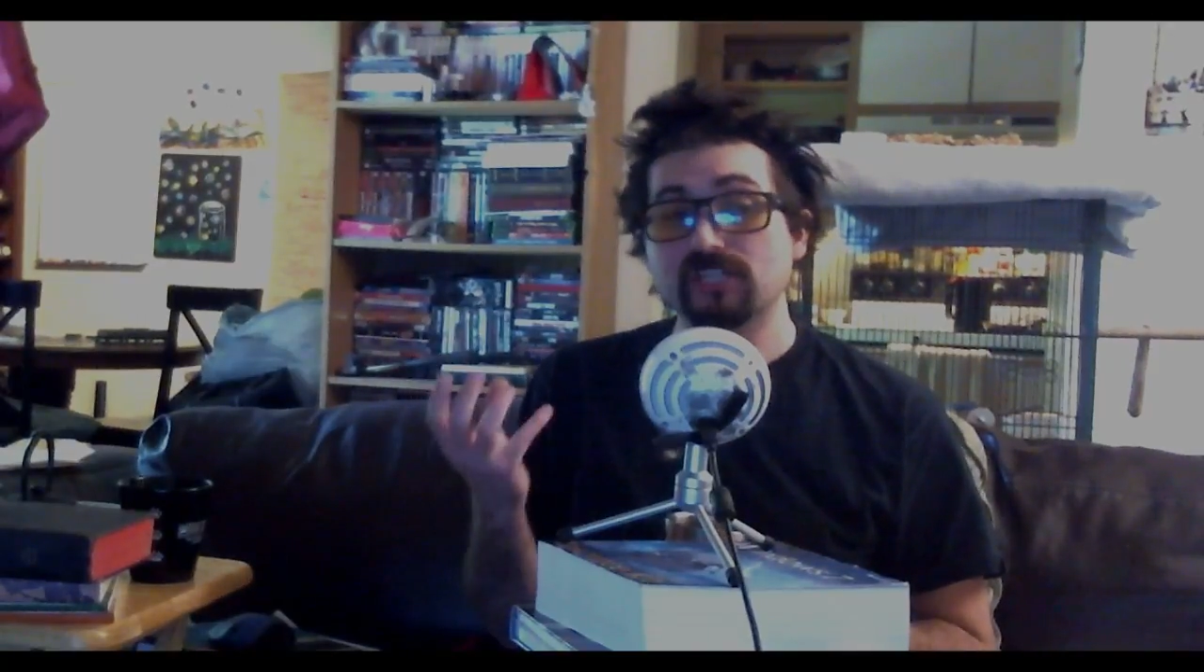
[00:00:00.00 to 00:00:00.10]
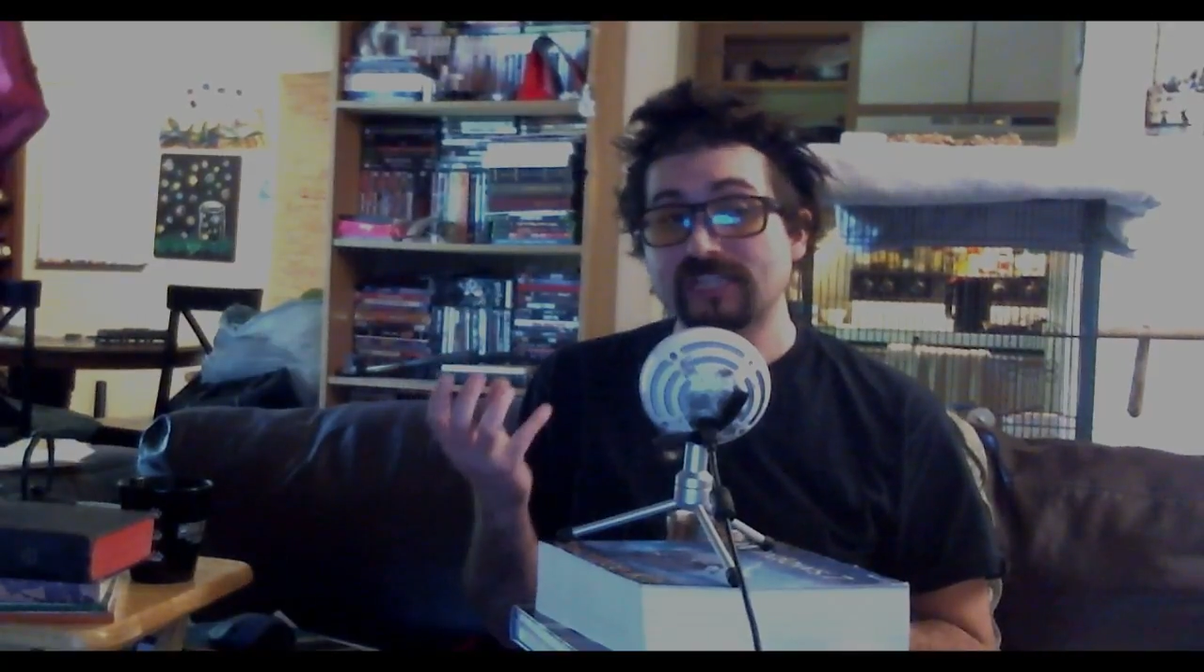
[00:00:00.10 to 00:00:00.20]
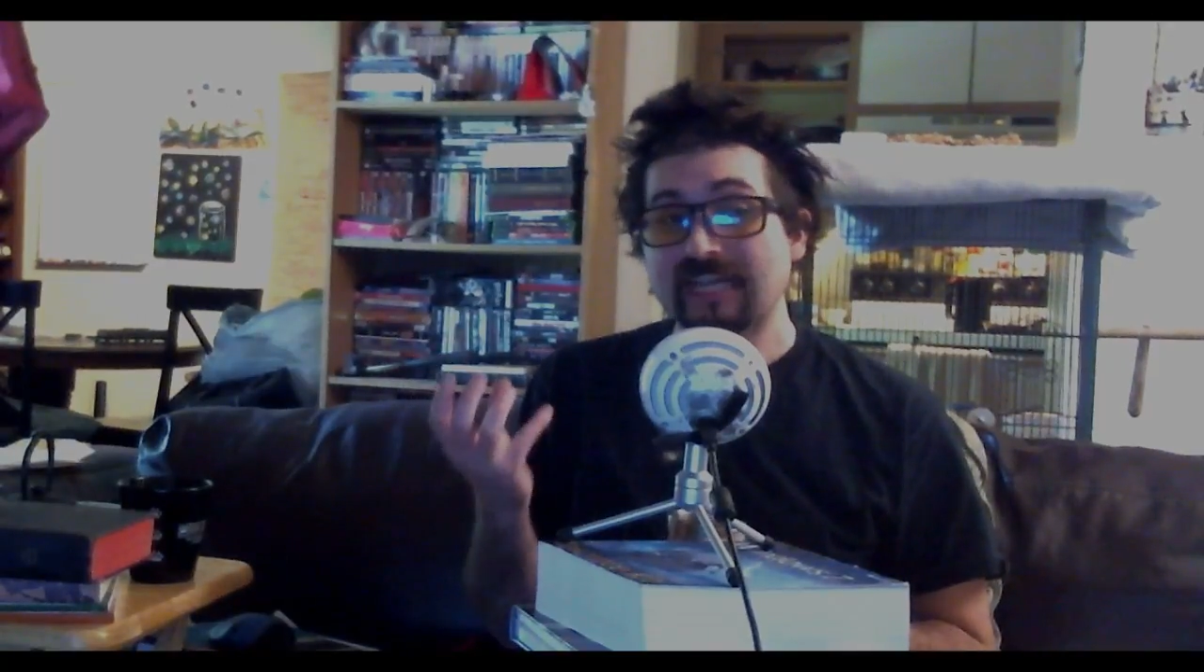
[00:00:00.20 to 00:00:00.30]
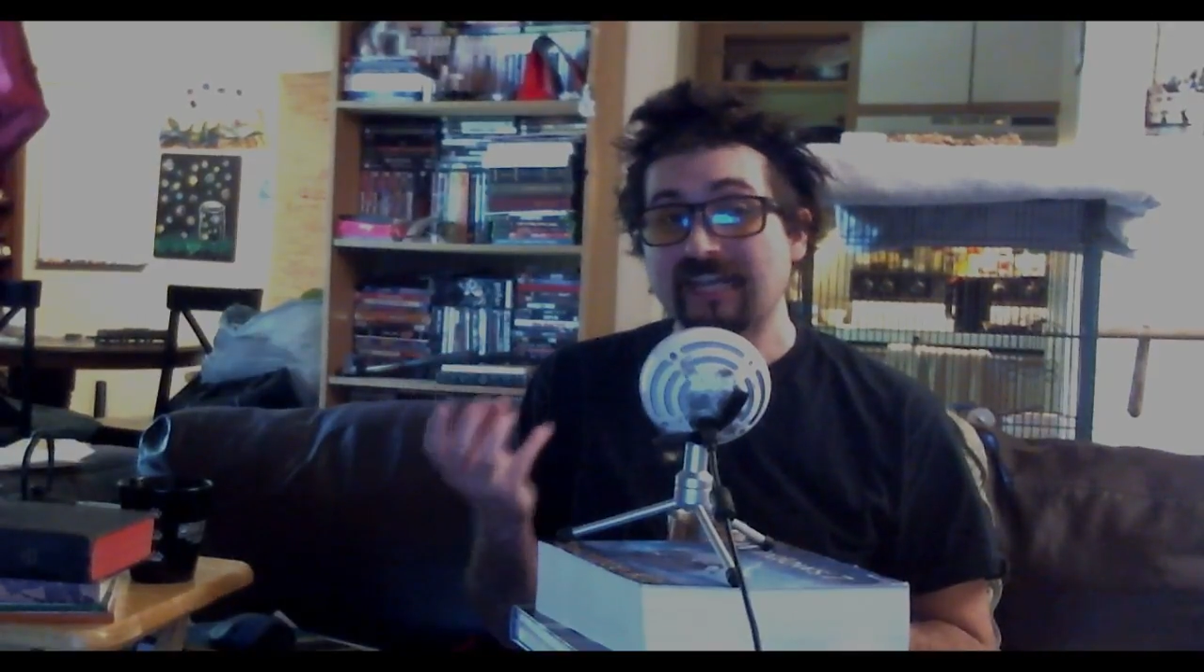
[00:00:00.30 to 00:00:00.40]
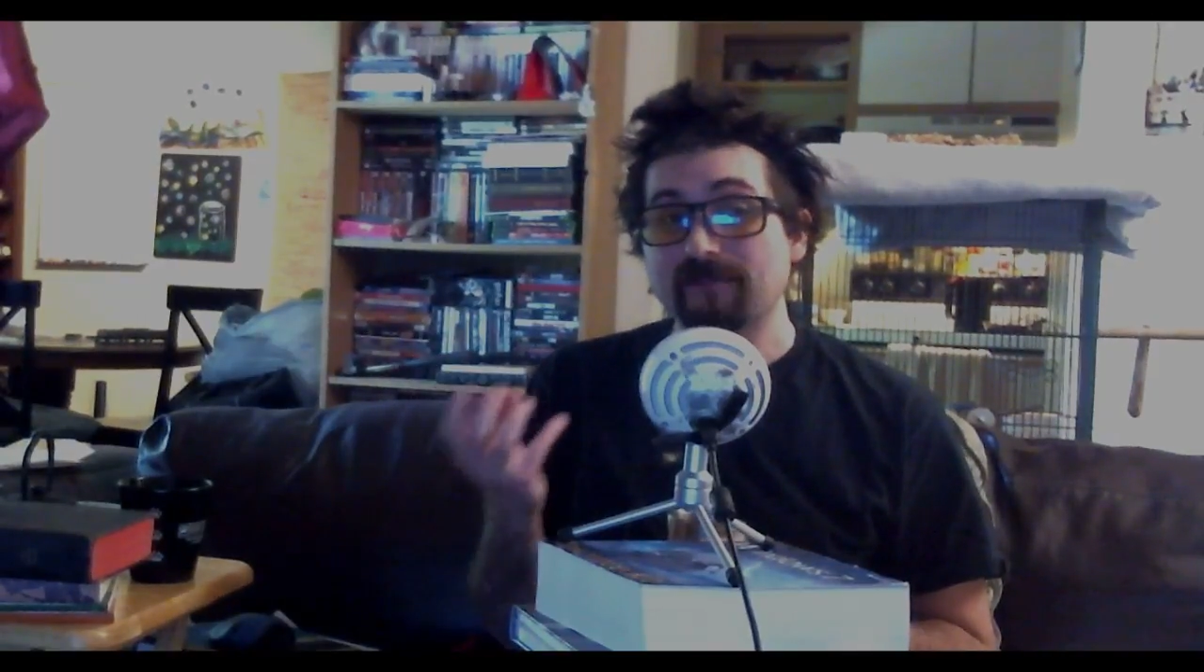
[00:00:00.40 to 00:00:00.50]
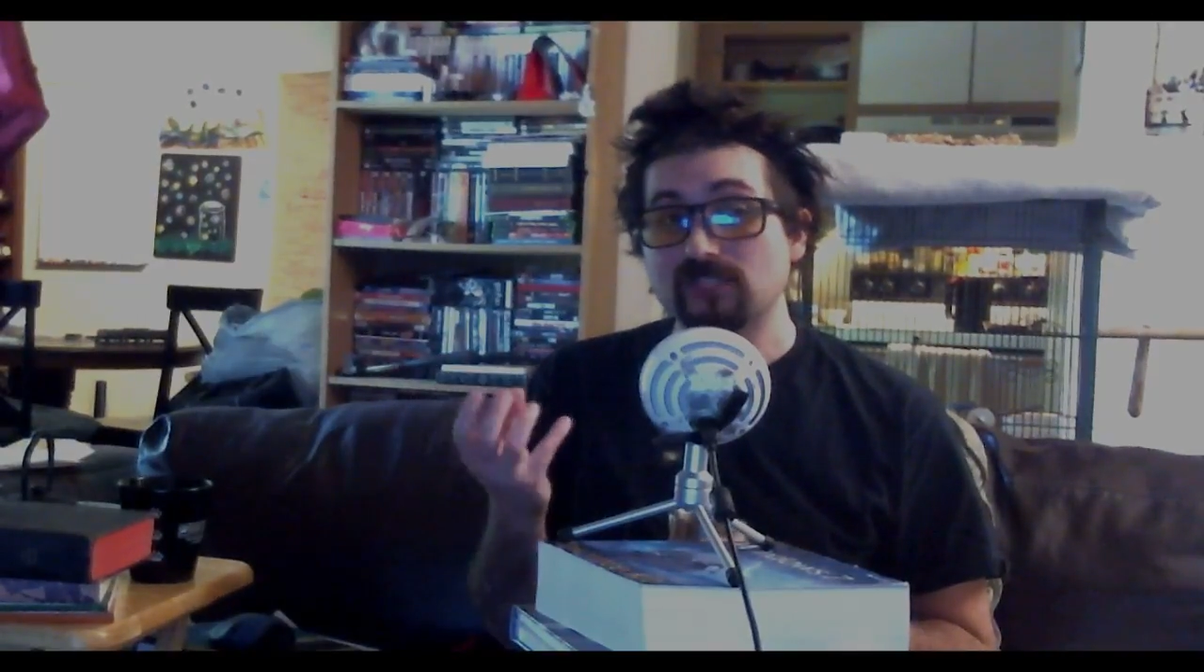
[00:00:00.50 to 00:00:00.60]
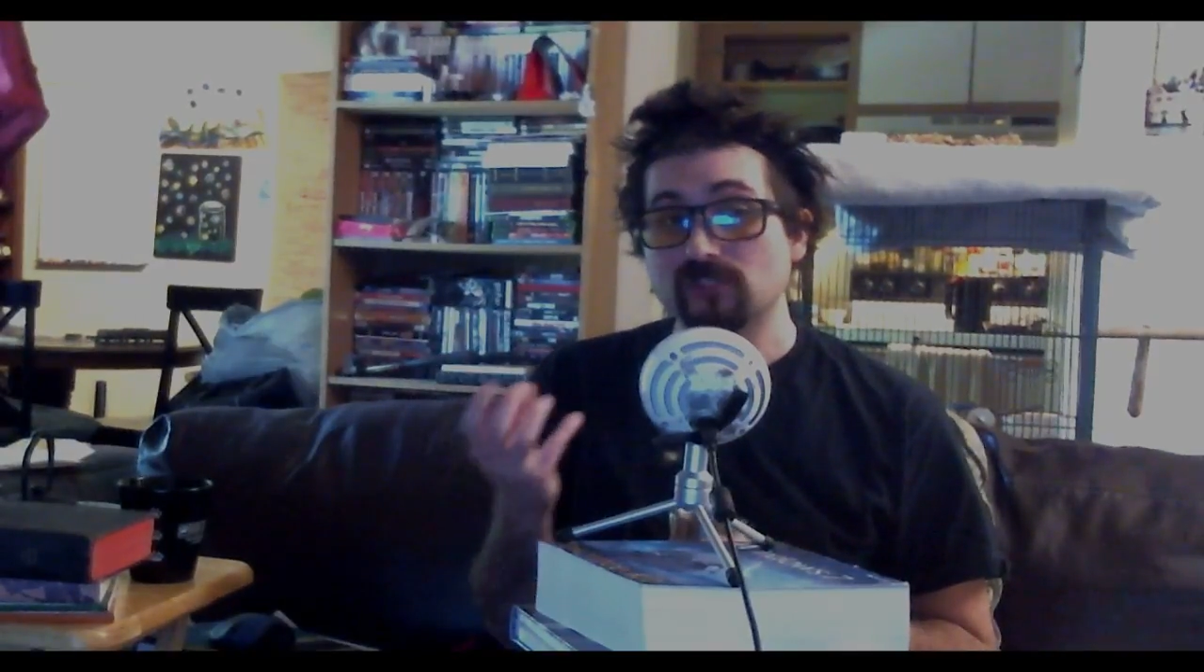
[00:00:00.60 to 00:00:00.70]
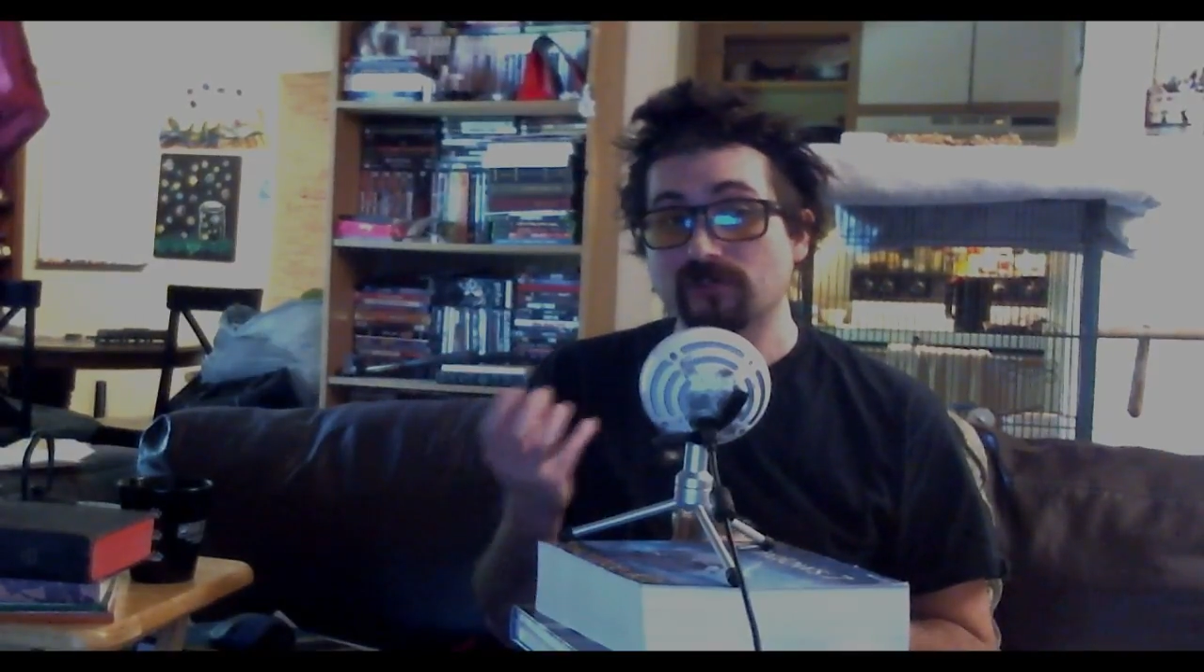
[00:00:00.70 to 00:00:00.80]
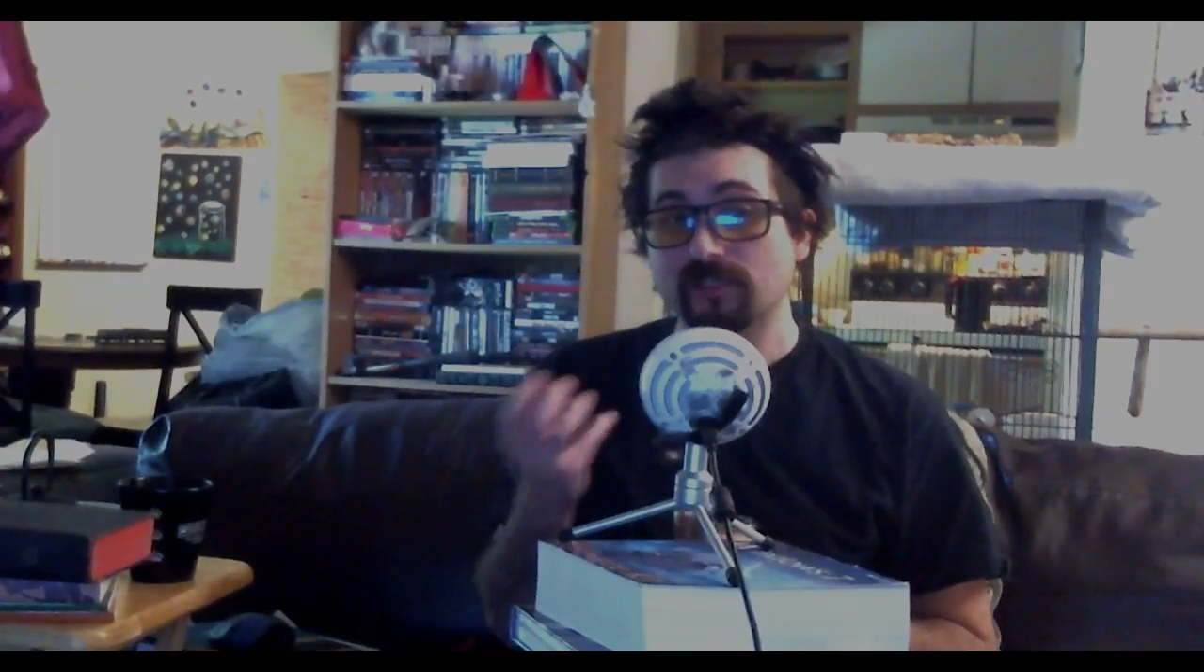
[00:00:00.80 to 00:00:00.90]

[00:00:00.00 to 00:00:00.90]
time it took,